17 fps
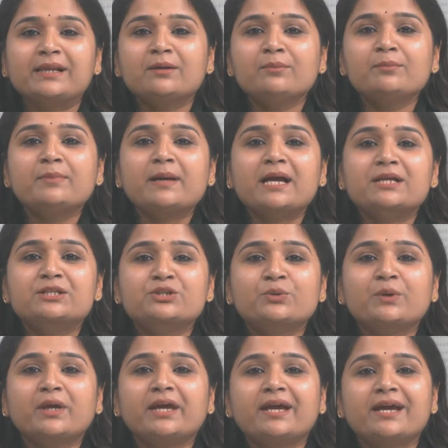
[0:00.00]
back to
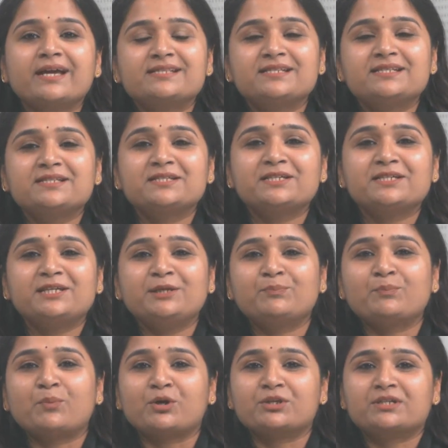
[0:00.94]
AICTE
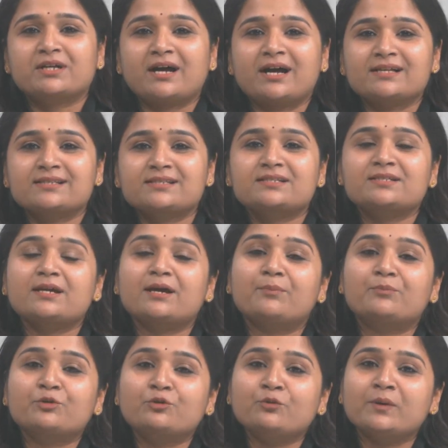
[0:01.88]
Podcast
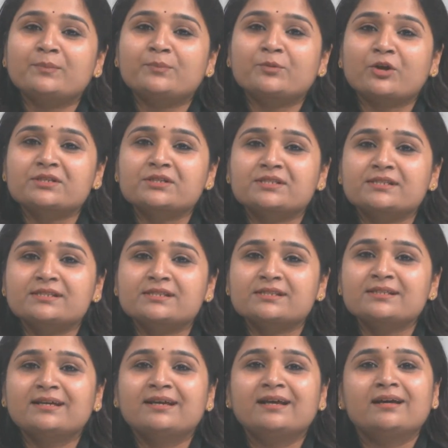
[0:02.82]
Approval Process
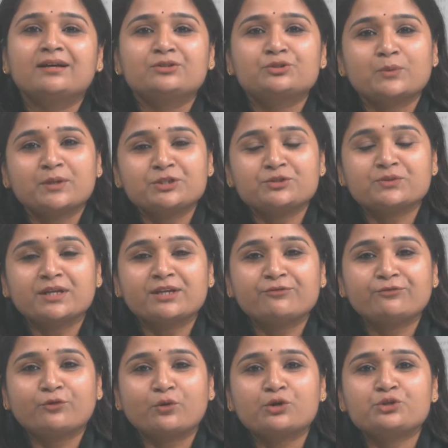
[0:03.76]

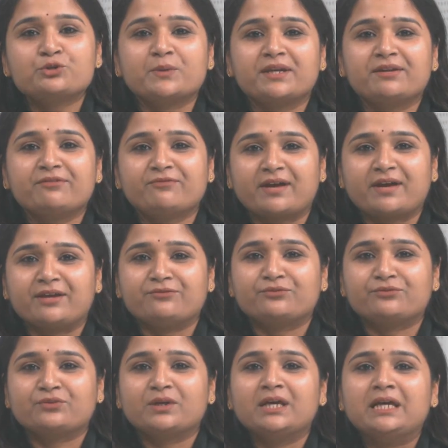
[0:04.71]
2024-25.
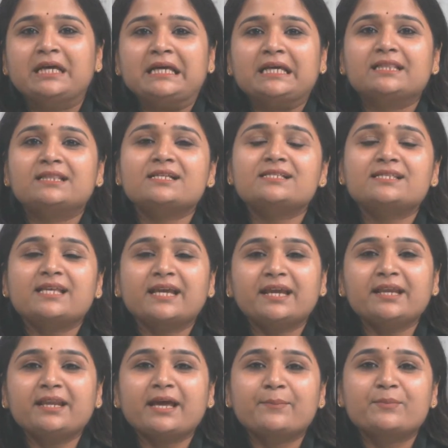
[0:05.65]
In the second
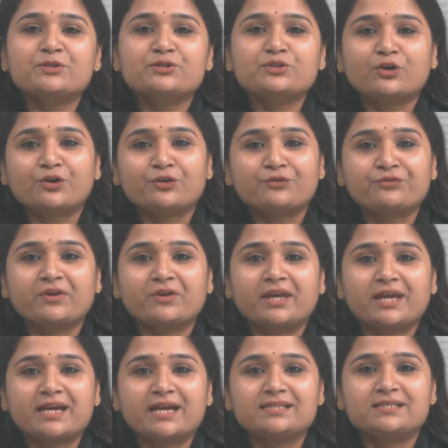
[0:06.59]
episode of
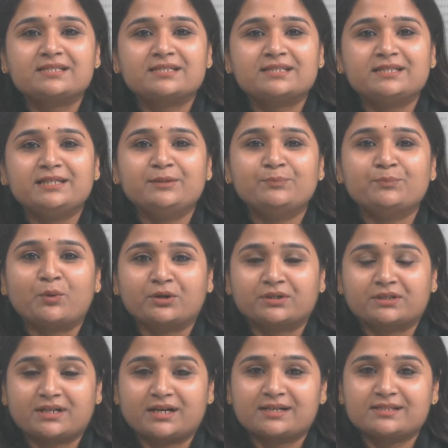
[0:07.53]
AICTE
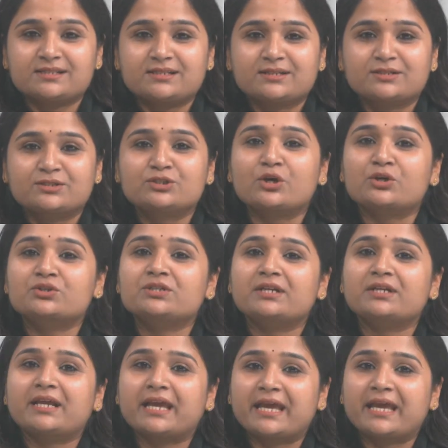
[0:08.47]
Podcast, Dr.
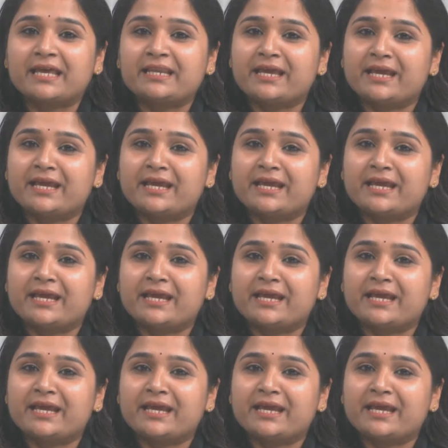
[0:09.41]
N.H.